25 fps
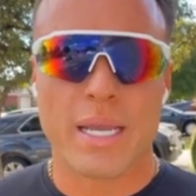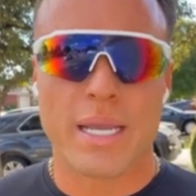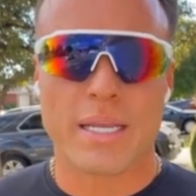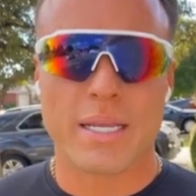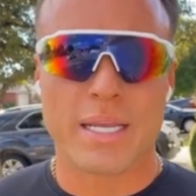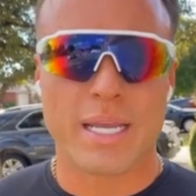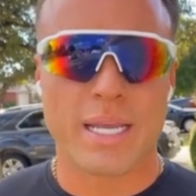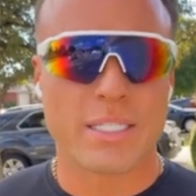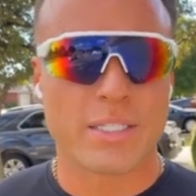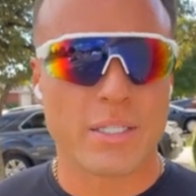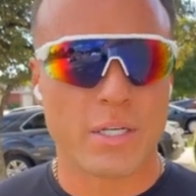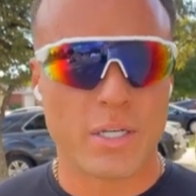and
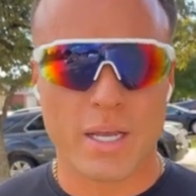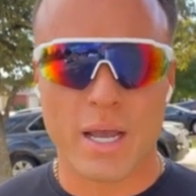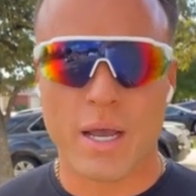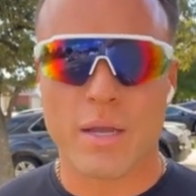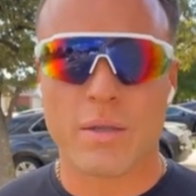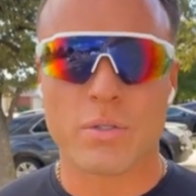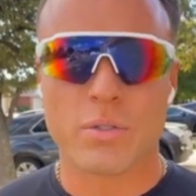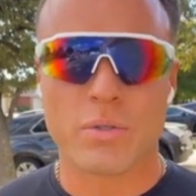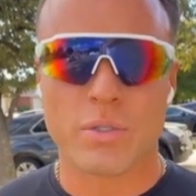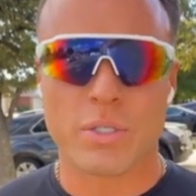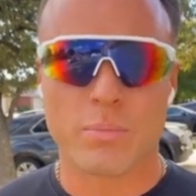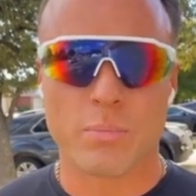it has
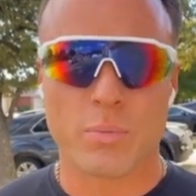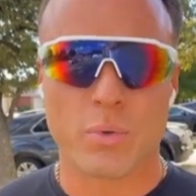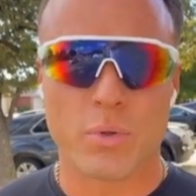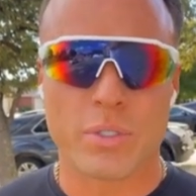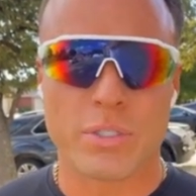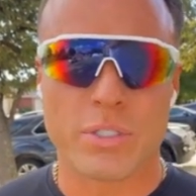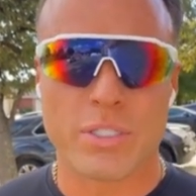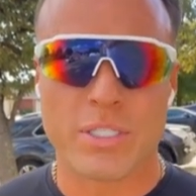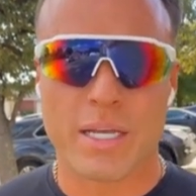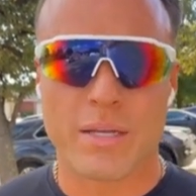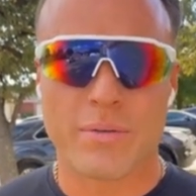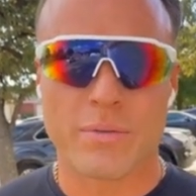Cloud
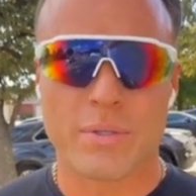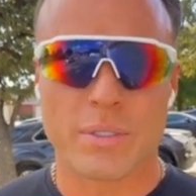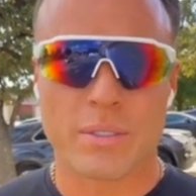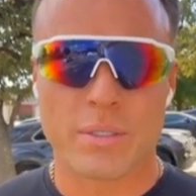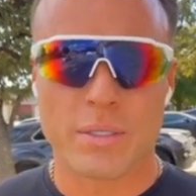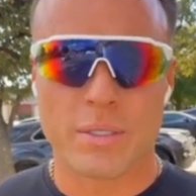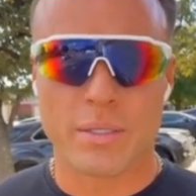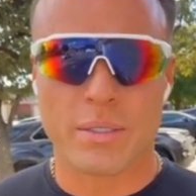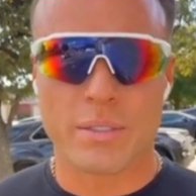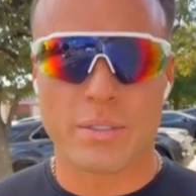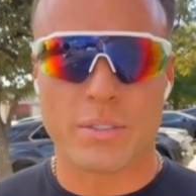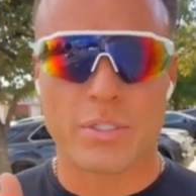3.7,
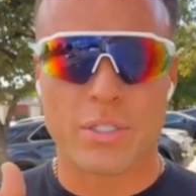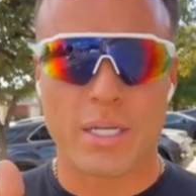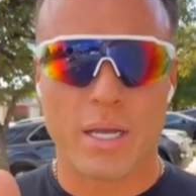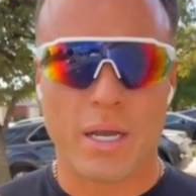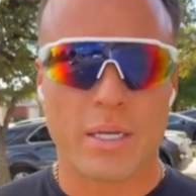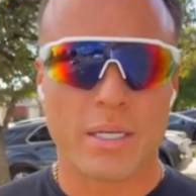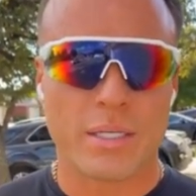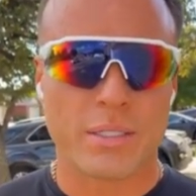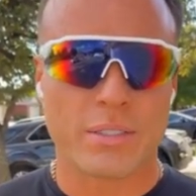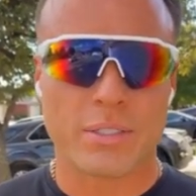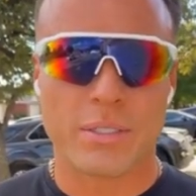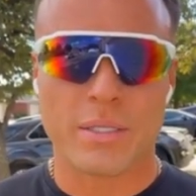
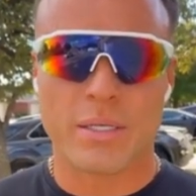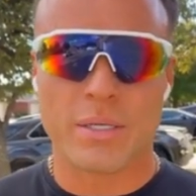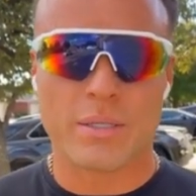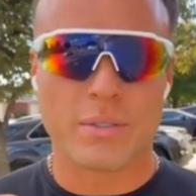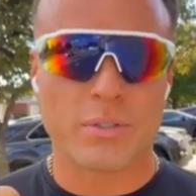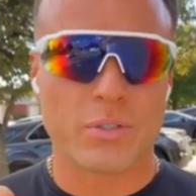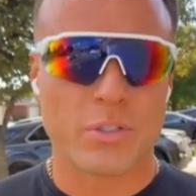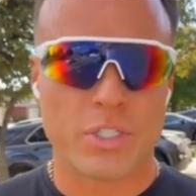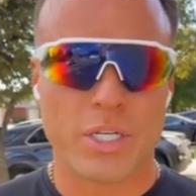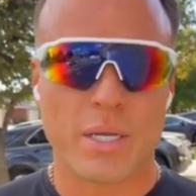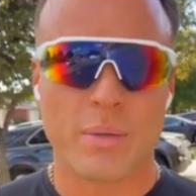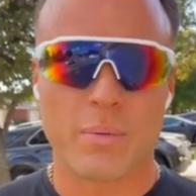Sonnets,
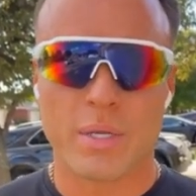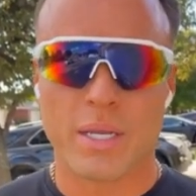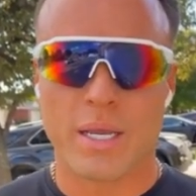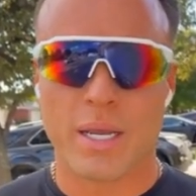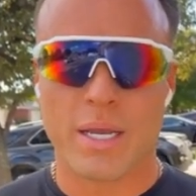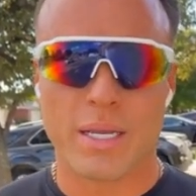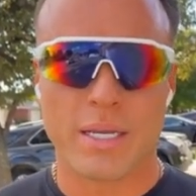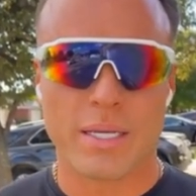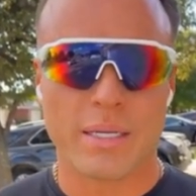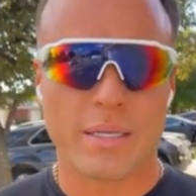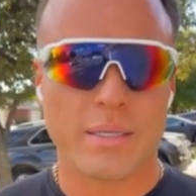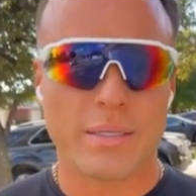Gemini,